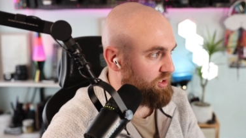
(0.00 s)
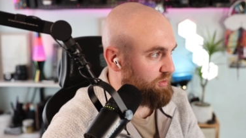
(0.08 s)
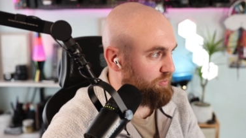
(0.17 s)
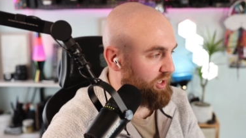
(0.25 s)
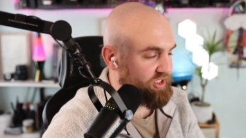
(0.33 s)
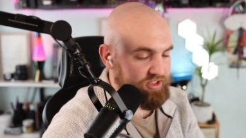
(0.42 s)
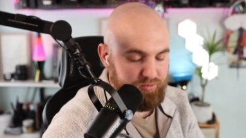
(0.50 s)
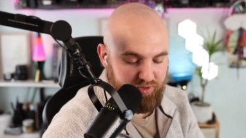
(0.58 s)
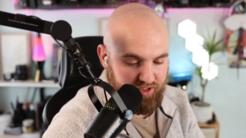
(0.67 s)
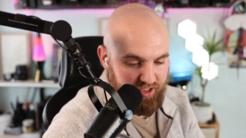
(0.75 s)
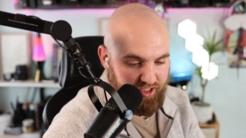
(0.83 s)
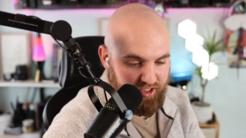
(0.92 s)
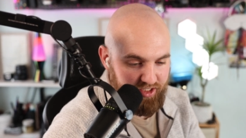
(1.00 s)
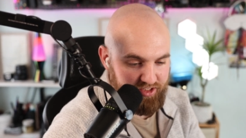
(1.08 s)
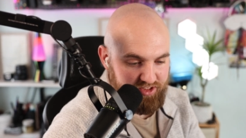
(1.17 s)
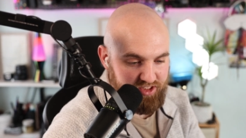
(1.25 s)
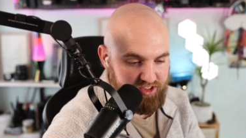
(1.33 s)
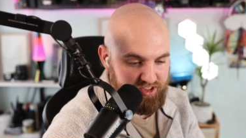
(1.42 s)
make something that it
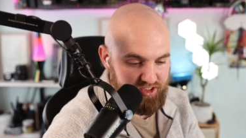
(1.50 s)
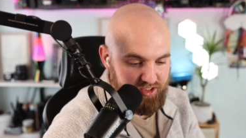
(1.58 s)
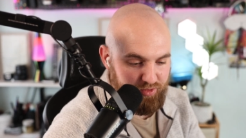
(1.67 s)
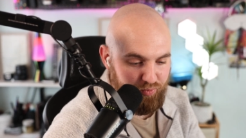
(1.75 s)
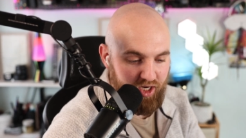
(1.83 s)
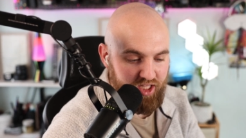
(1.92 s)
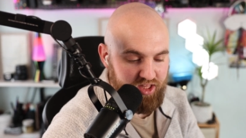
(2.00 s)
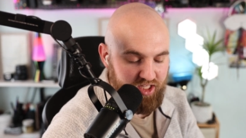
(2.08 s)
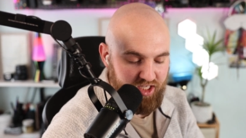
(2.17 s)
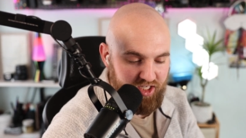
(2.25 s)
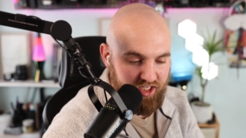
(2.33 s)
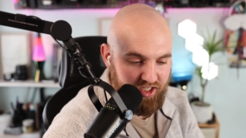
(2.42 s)
isn't but i think